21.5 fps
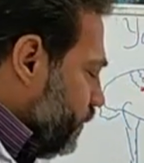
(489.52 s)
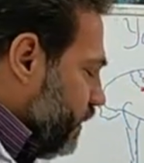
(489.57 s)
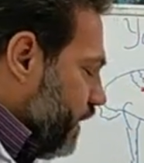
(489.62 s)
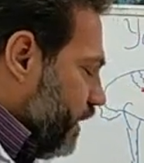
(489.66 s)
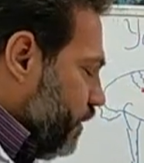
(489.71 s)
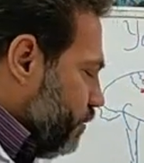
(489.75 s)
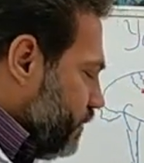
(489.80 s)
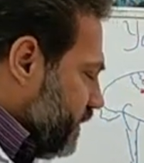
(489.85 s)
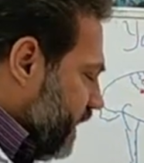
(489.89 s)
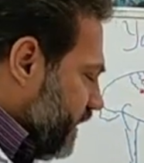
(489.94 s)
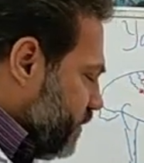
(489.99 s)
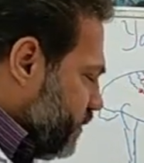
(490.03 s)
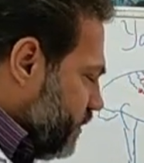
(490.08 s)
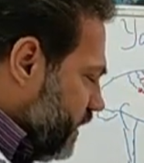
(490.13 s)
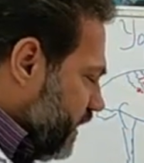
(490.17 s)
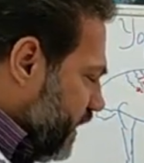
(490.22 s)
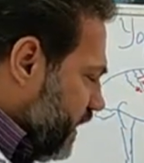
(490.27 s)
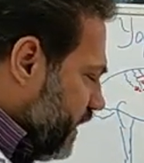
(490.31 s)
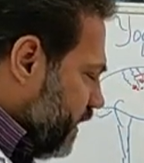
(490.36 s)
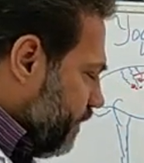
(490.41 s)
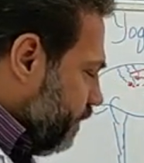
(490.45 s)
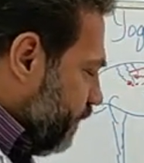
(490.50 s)
do
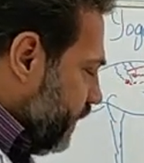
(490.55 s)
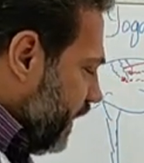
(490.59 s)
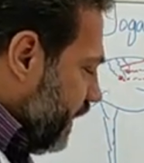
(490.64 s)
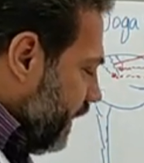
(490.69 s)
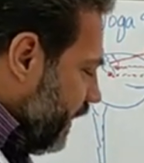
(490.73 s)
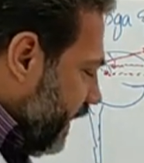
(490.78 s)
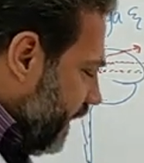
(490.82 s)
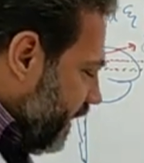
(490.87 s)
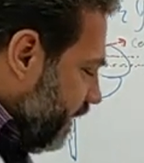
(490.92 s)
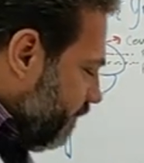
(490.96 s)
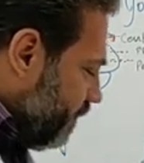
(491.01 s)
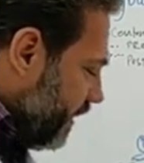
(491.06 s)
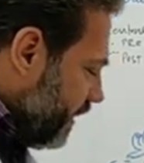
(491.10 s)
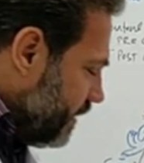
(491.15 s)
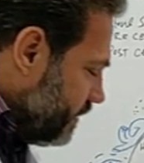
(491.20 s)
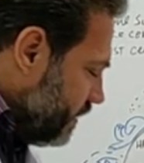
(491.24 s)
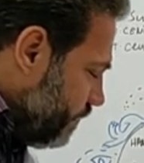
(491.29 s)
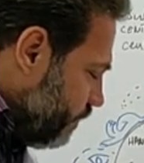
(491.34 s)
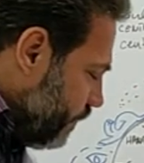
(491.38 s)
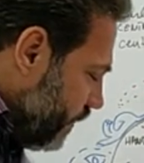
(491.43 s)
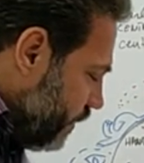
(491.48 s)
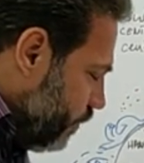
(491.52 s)
dhanurasana. And
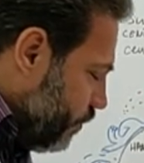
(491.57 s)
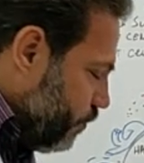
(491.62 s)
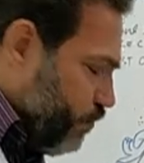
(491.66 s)
imagine when